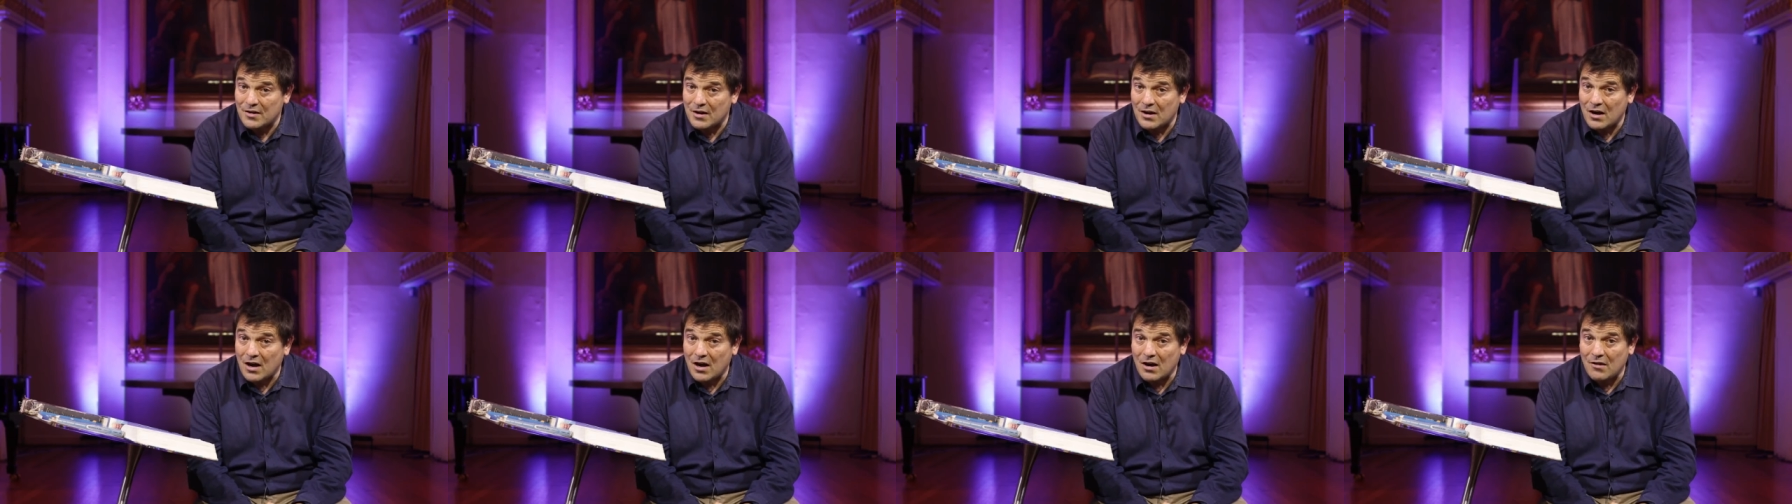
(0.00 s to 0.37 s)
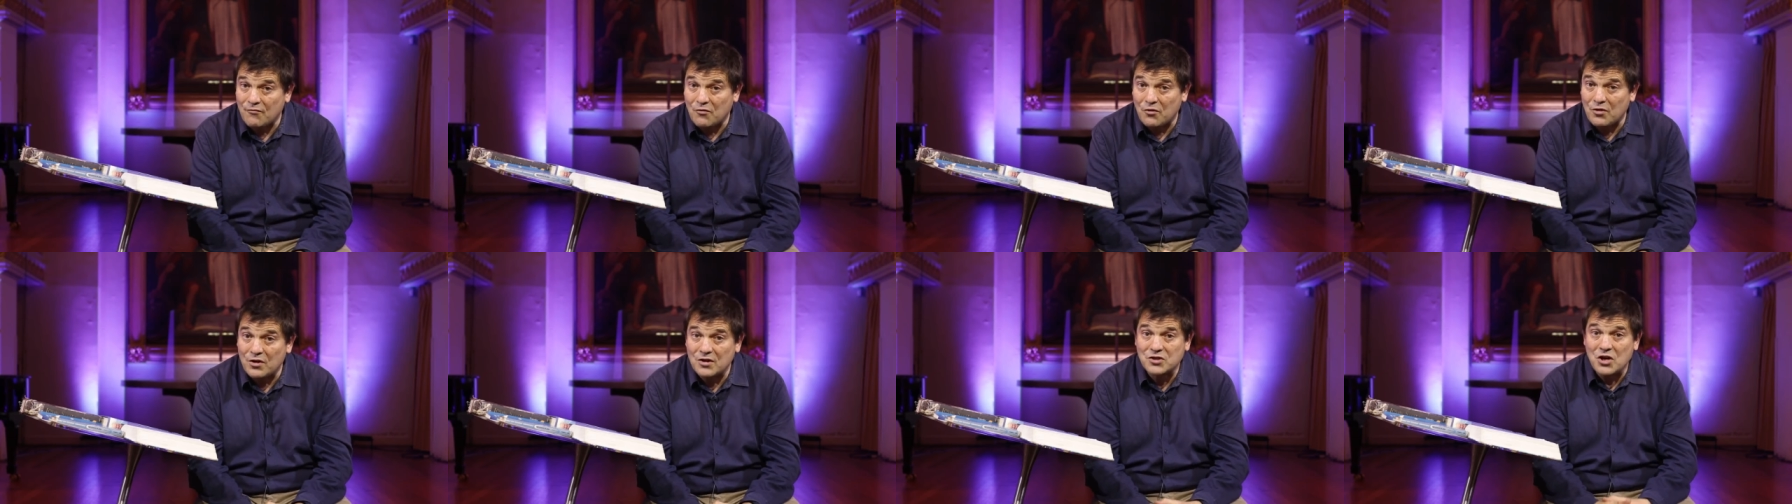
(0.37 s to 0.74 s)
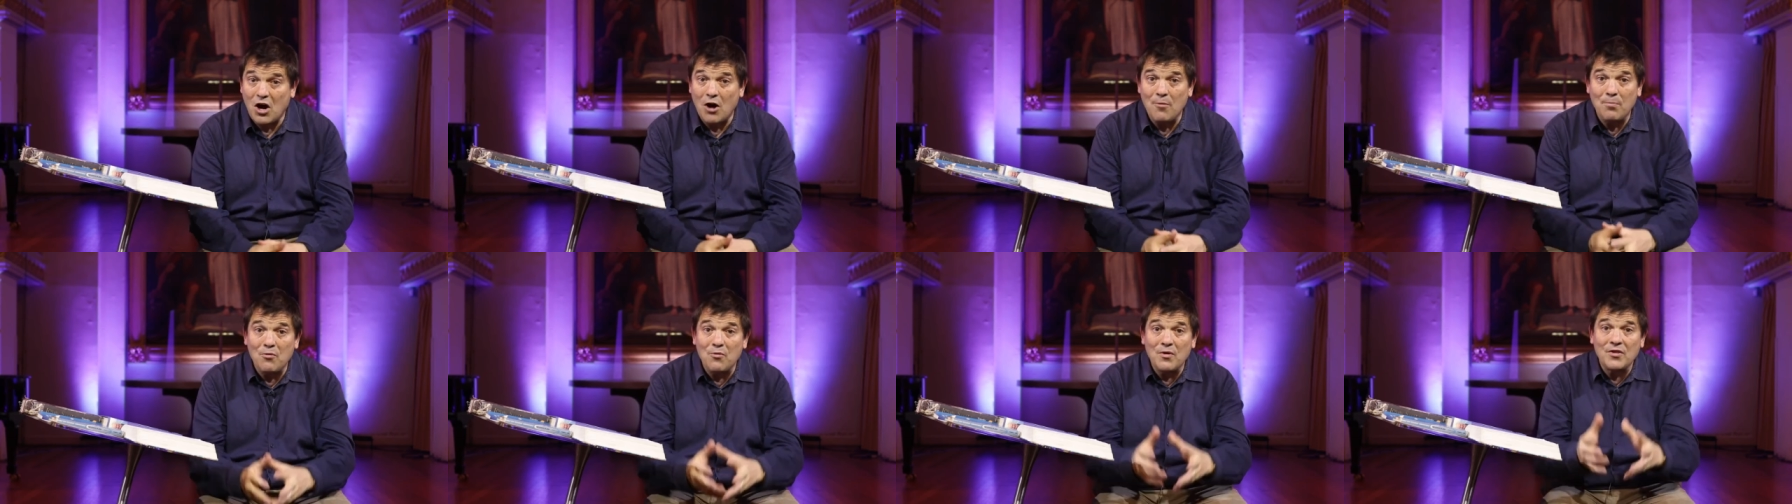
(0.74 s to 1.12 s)
uh, for
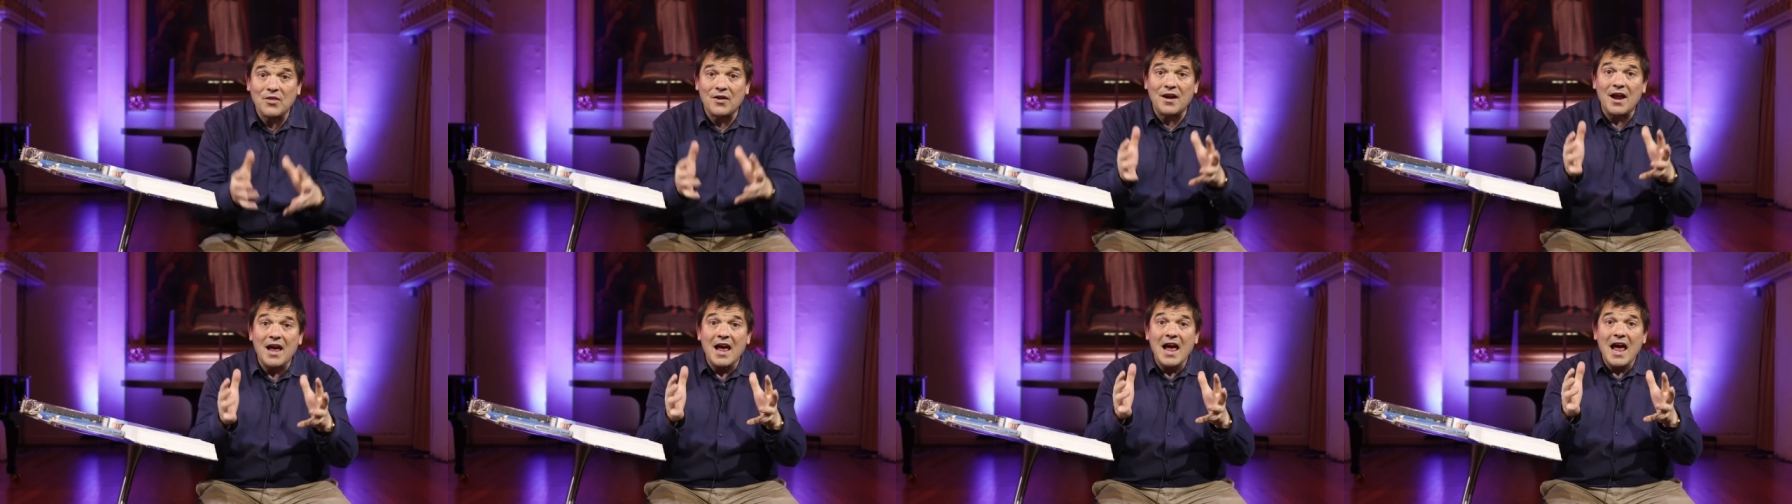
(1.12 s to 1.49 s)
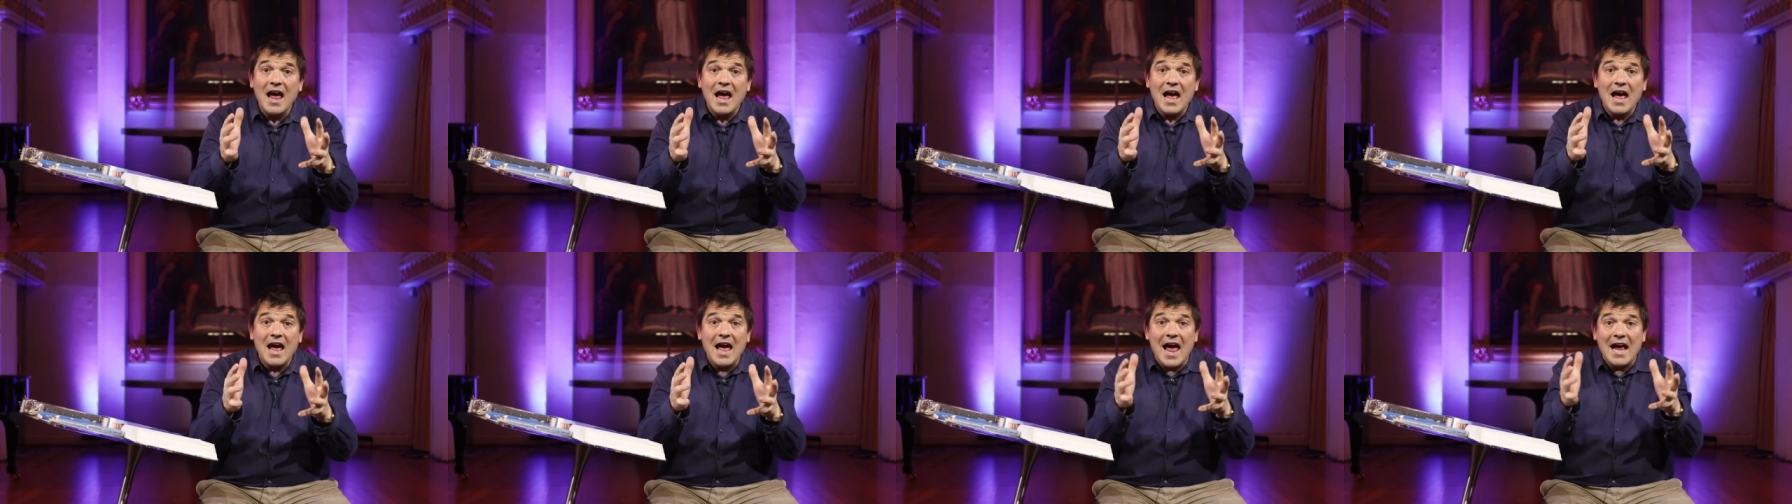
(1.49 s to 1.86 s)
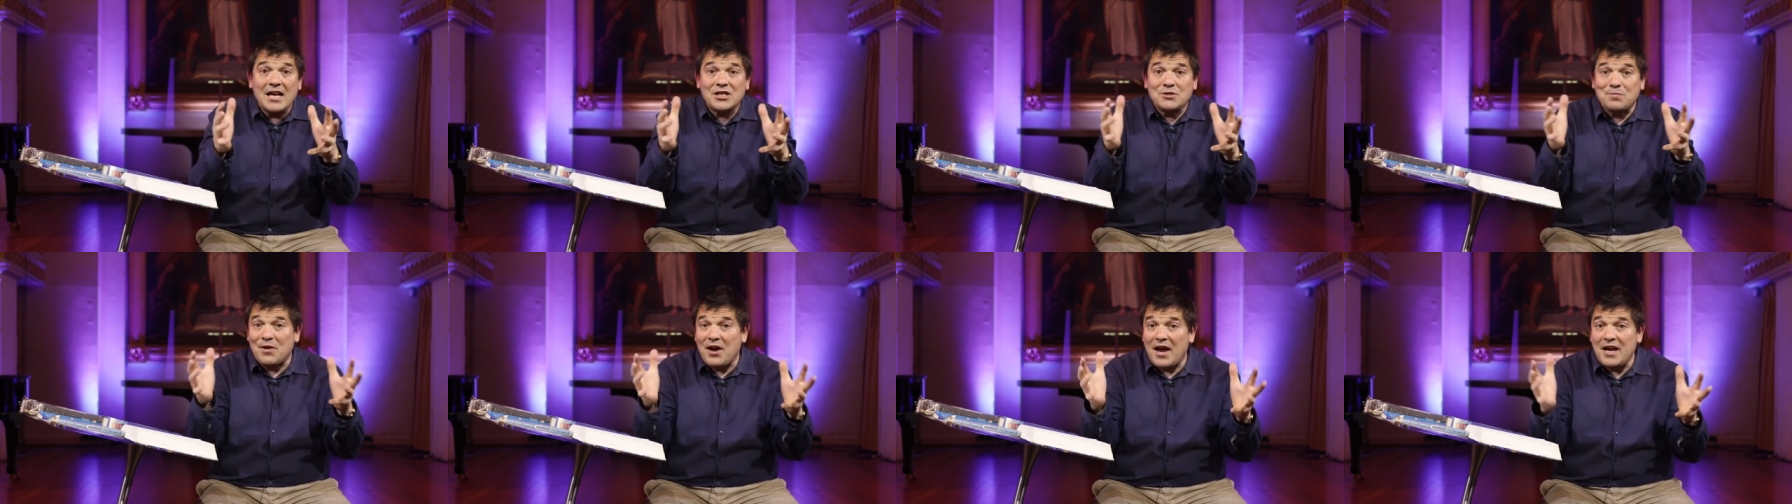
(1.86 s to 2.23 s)
example, with an
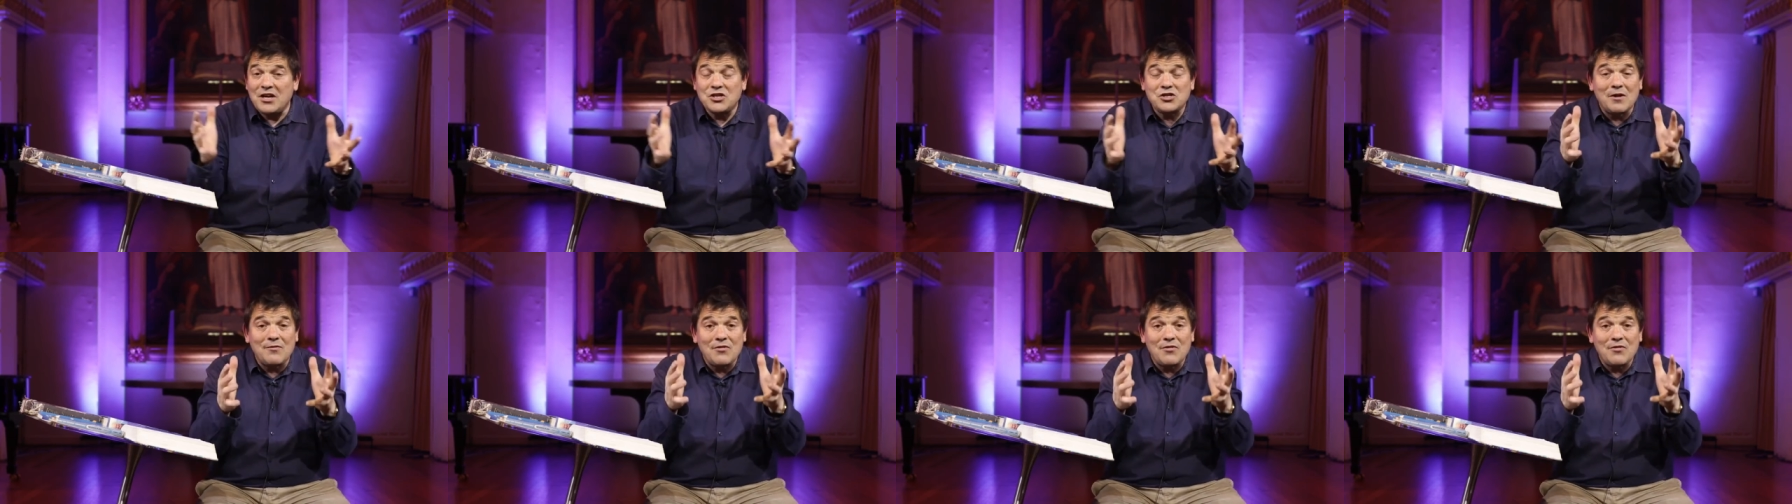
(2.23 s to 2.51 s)
explanation